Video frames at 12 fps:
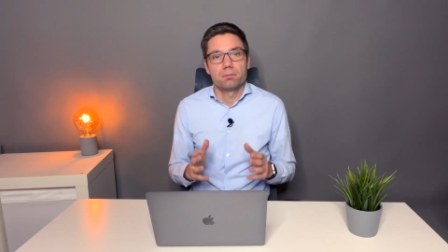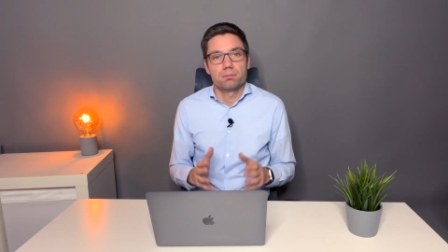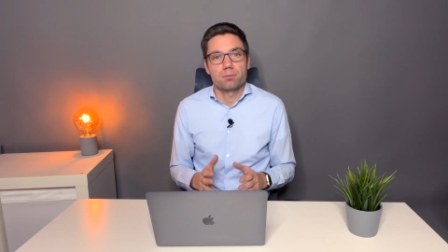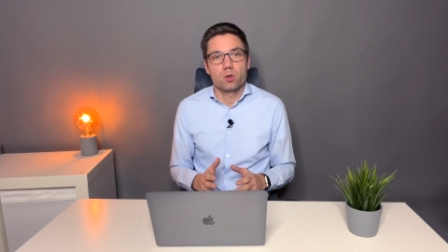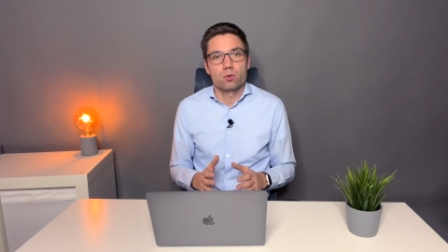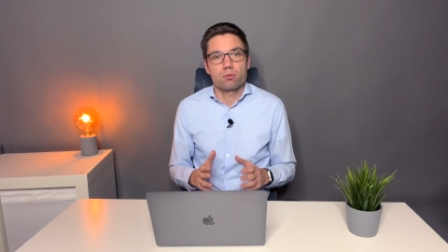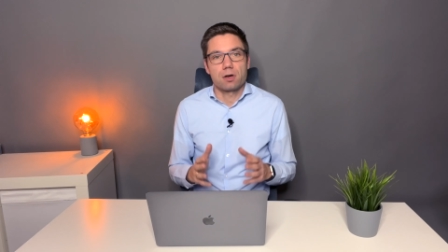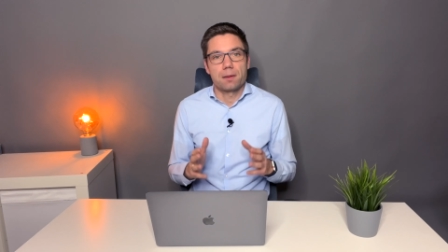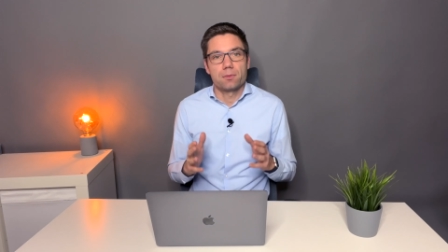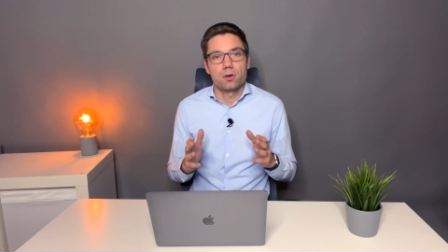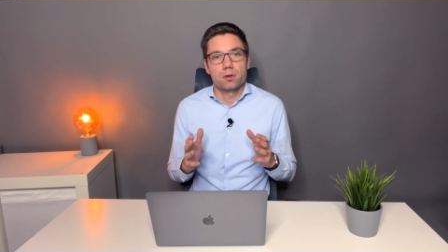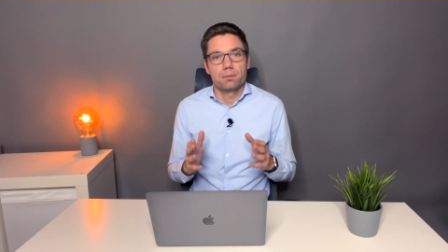
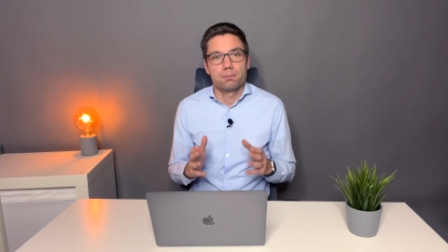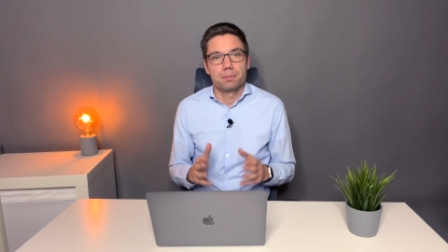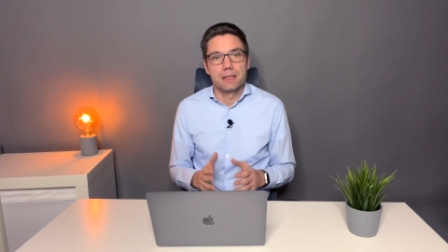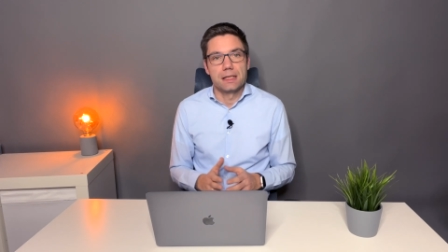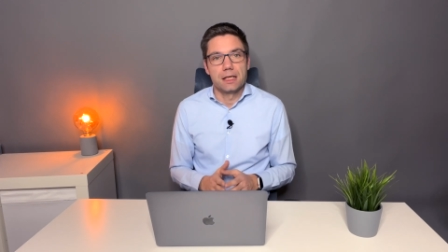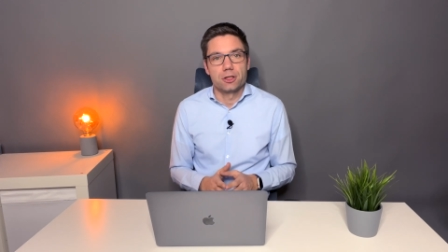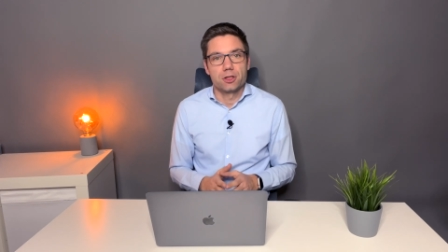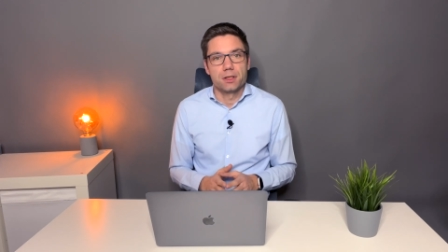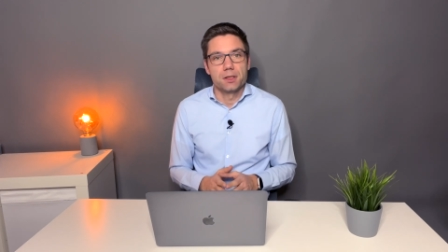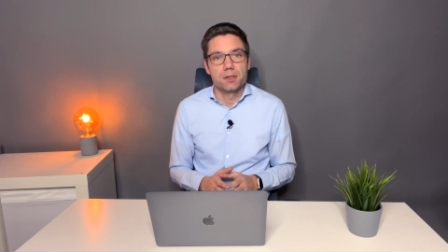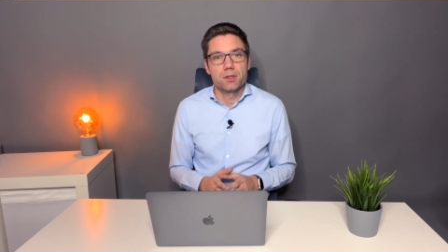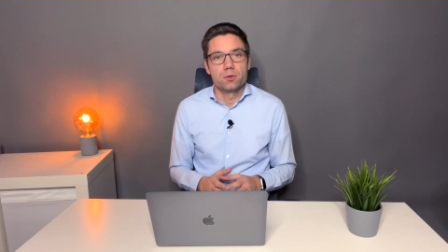programmer,
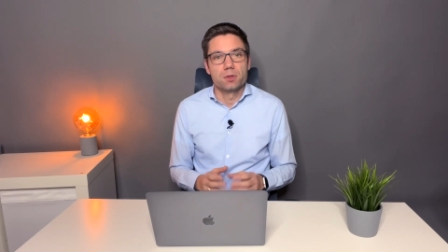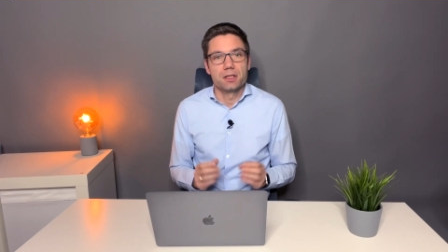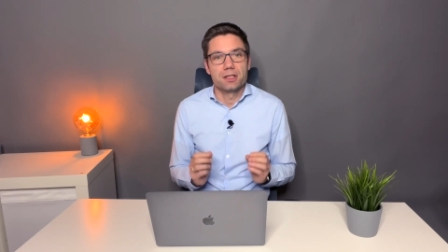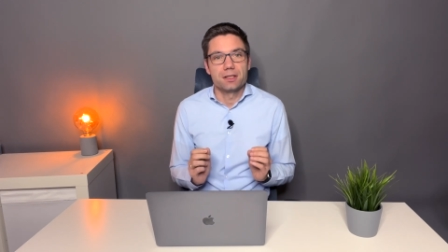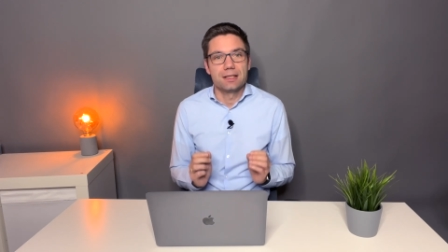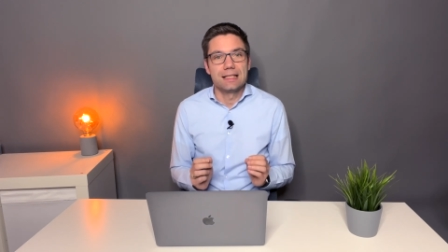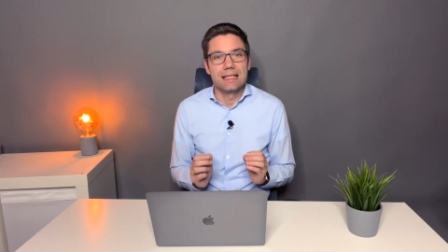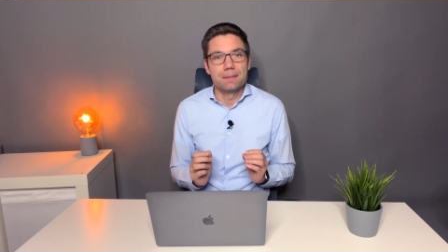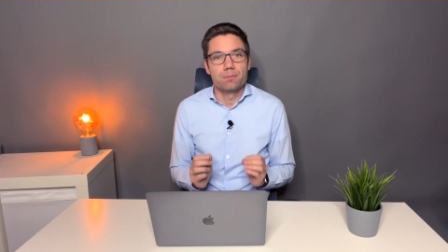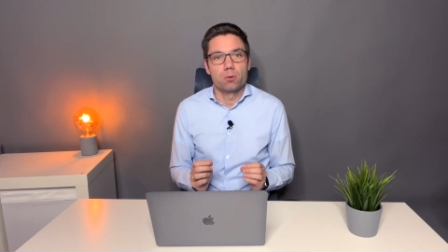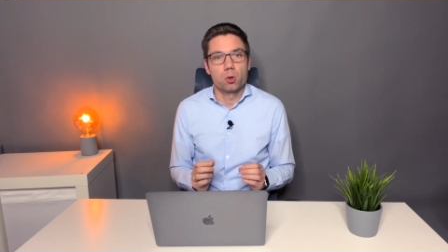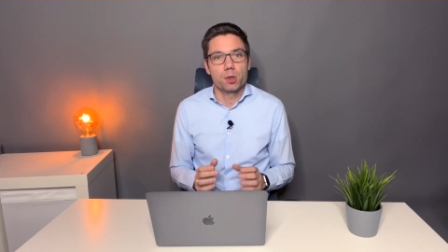PhD student, deep
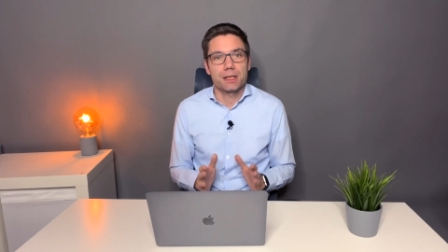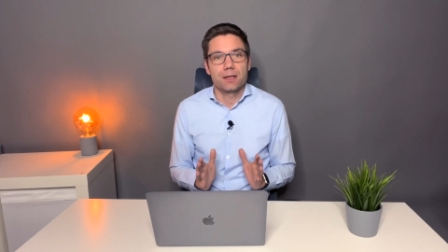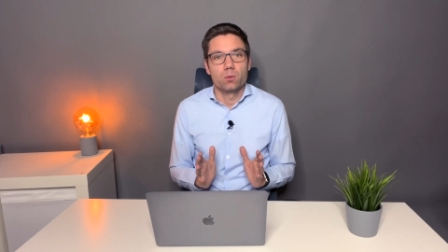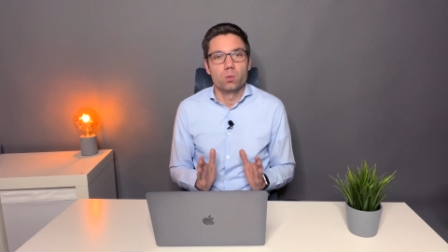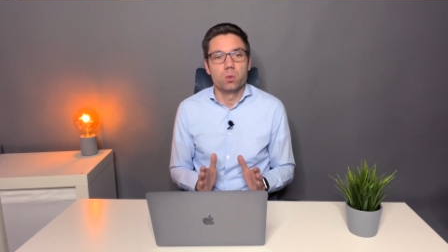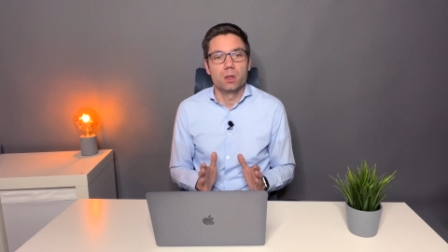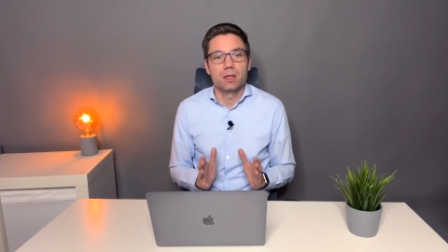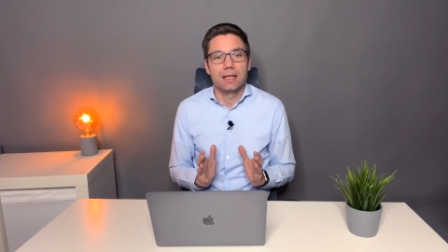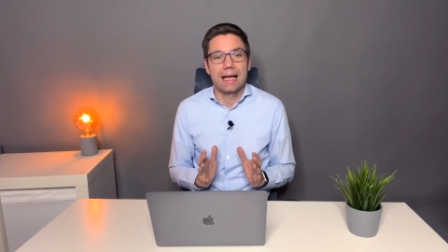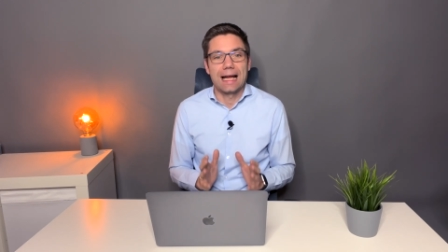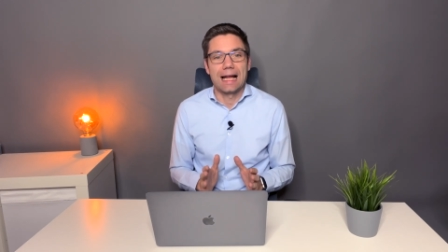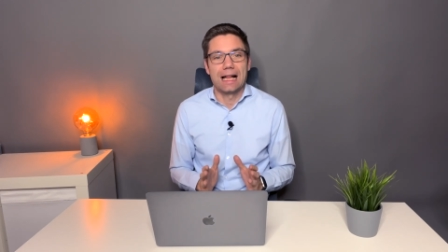work will
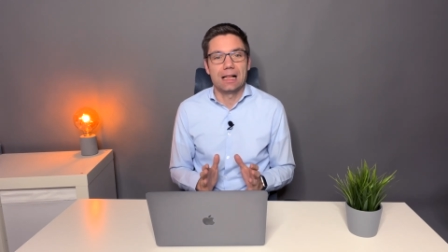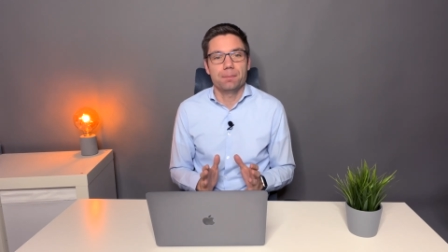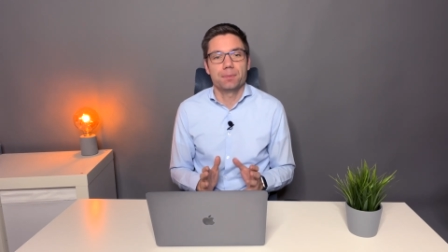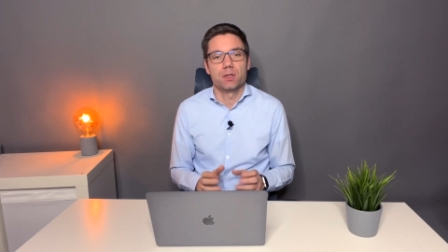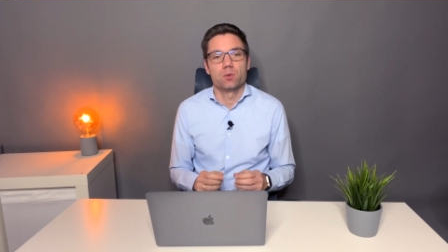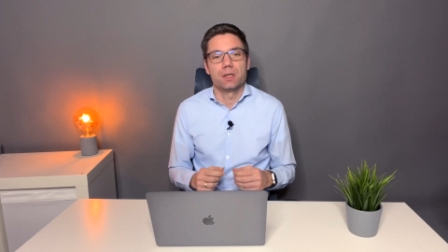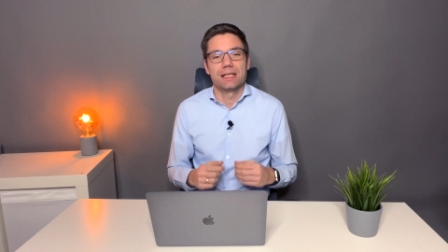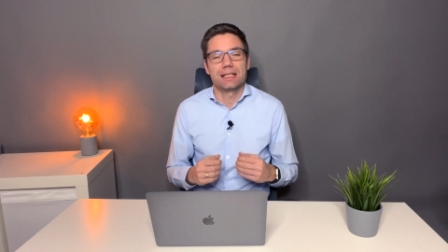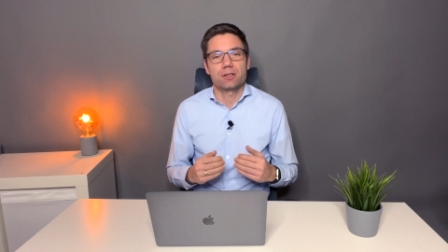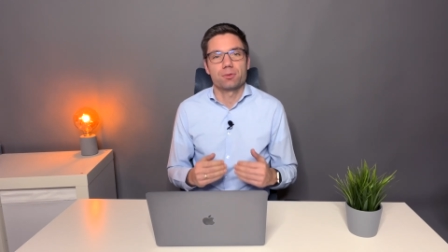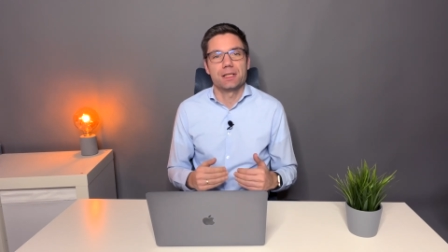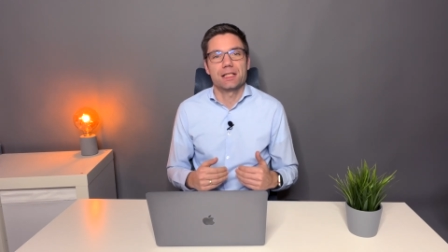help you
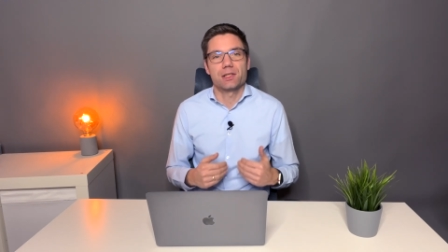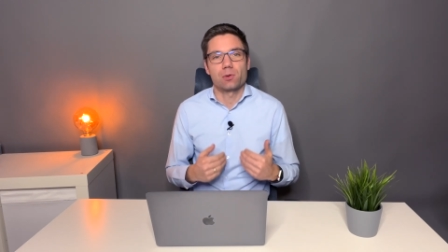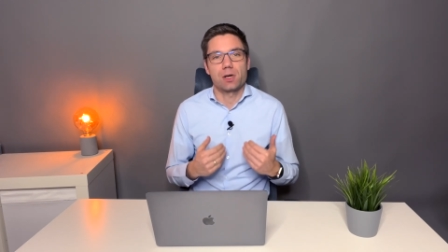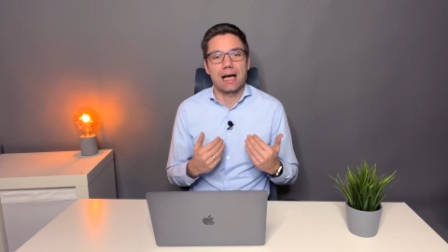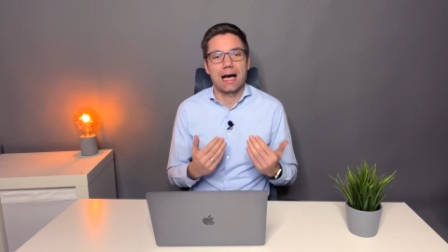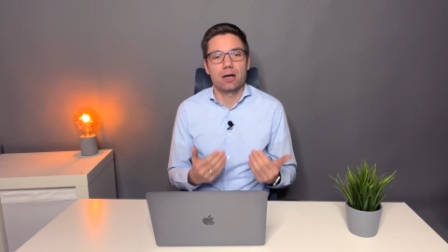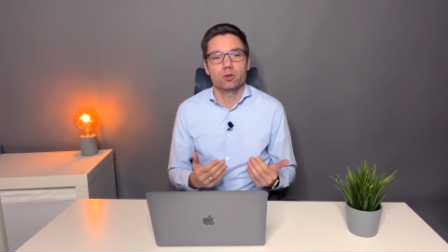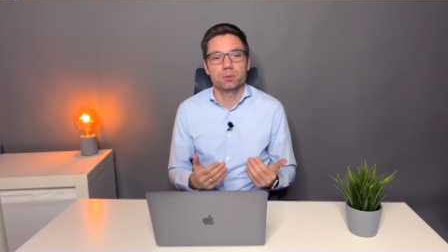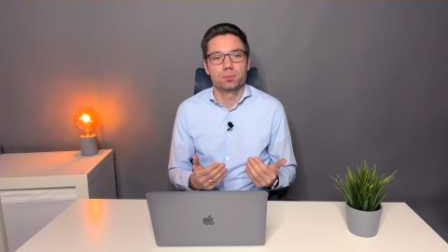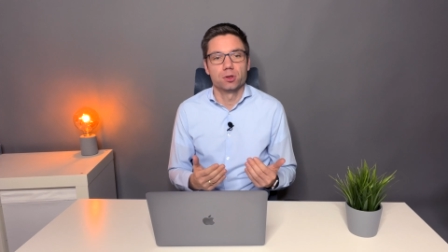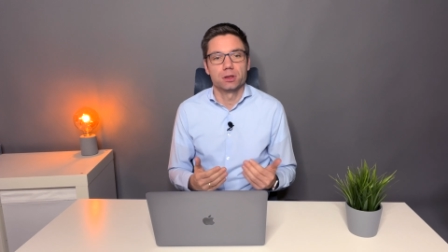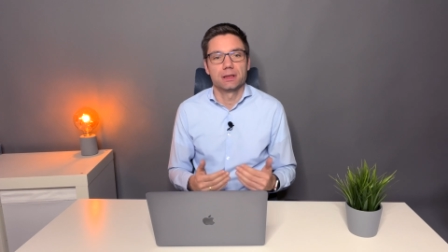increase your
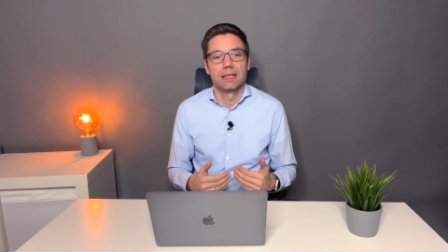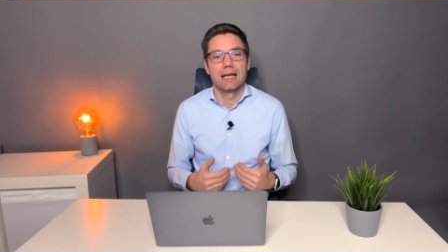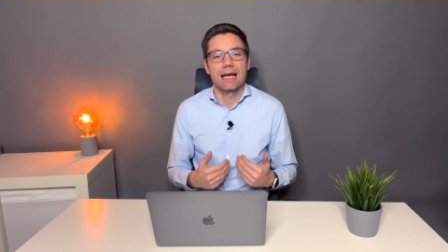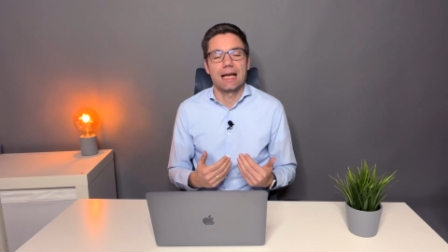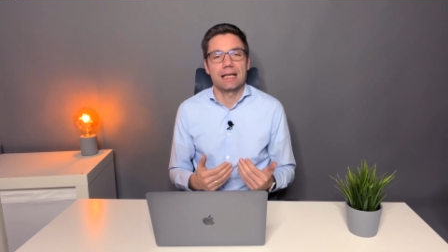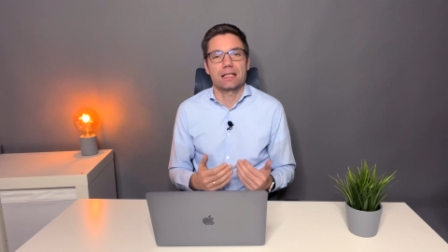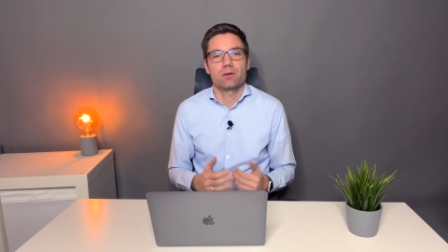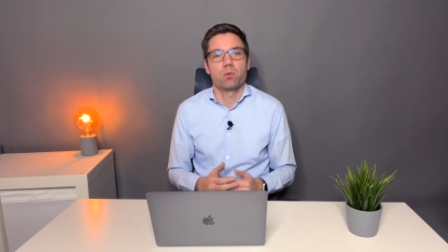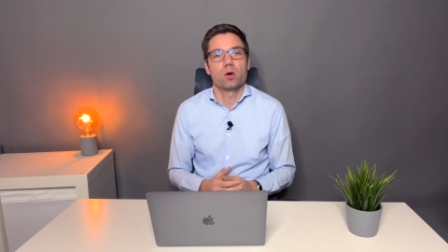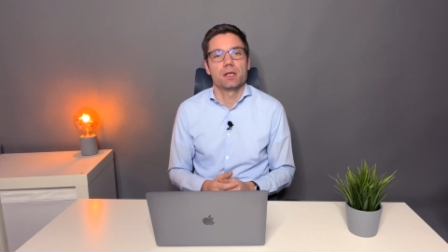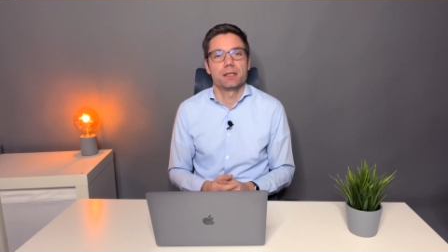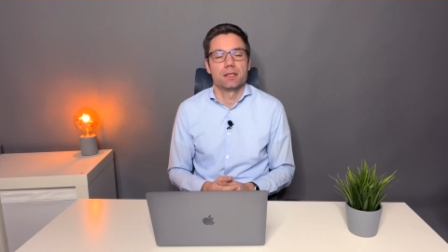output and
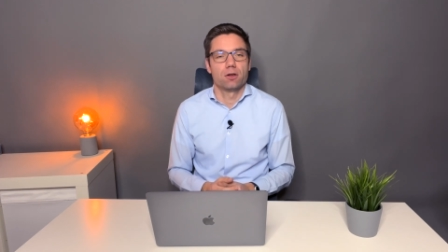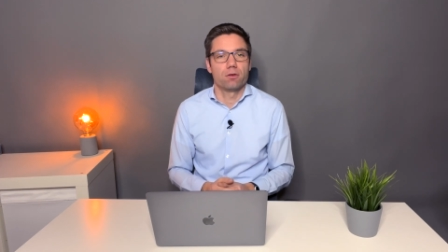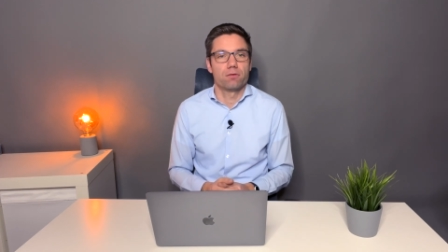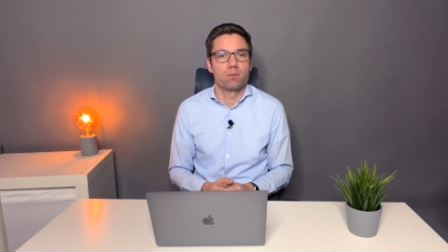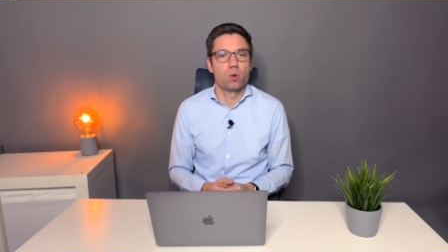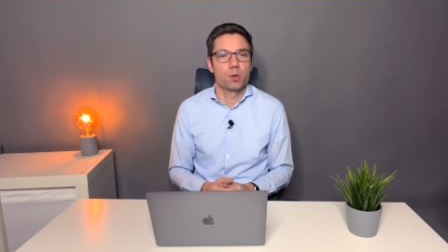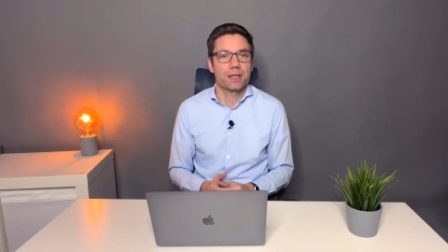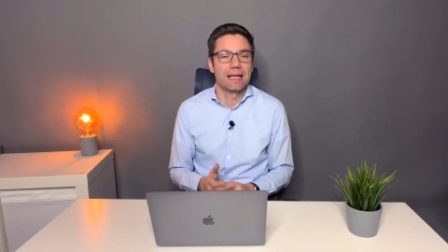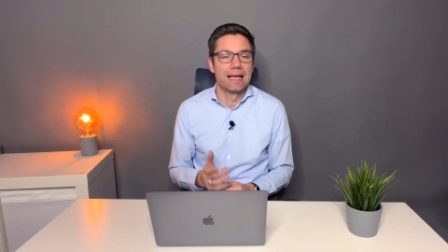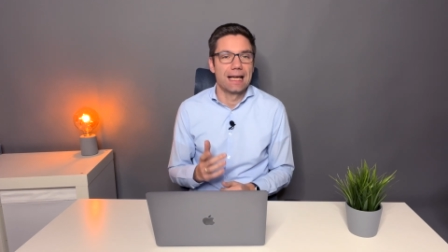quality of work.